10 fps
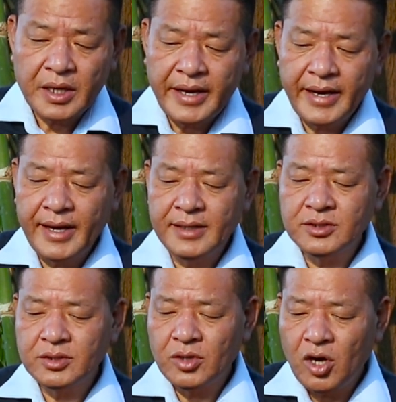
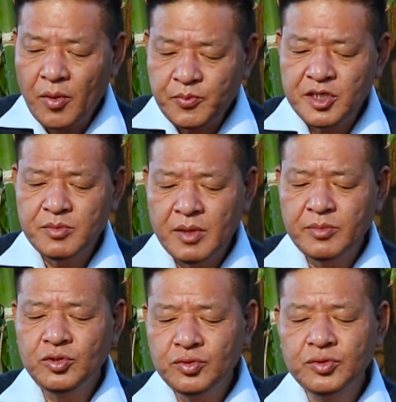and
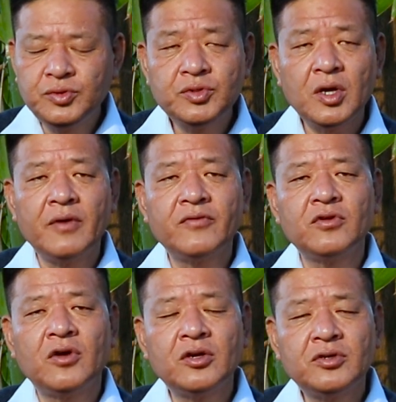optimum use of
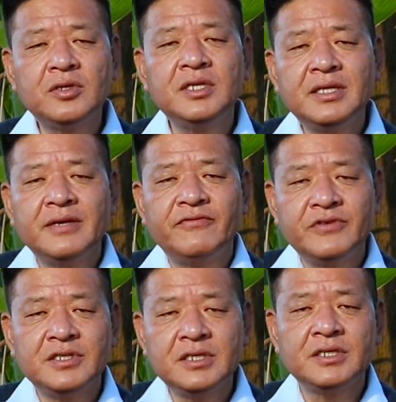not only their
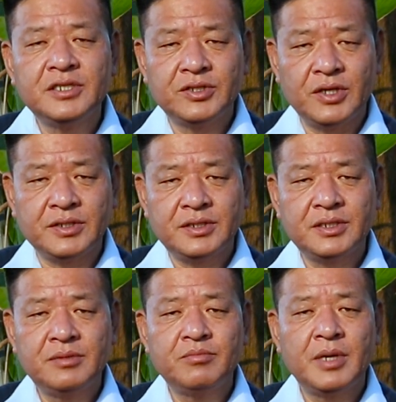physical
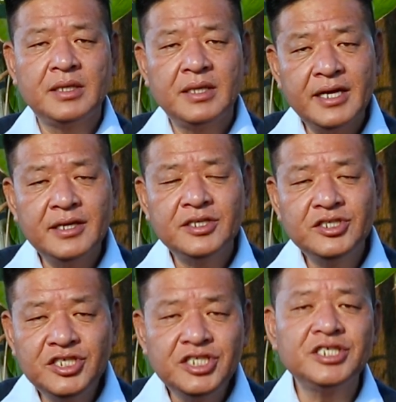resources but their
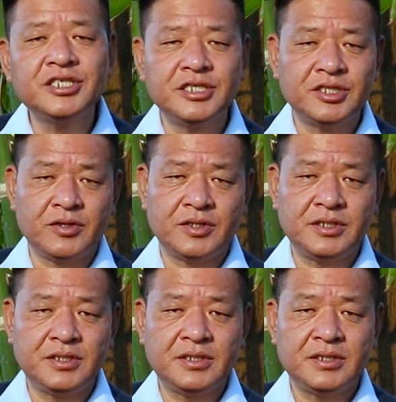digital
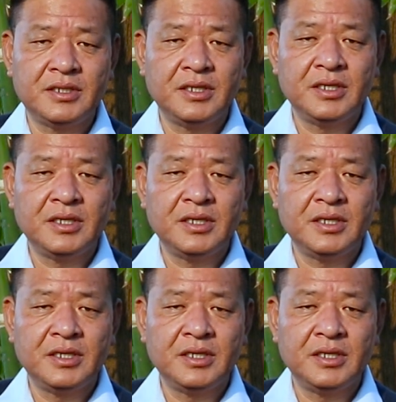resources.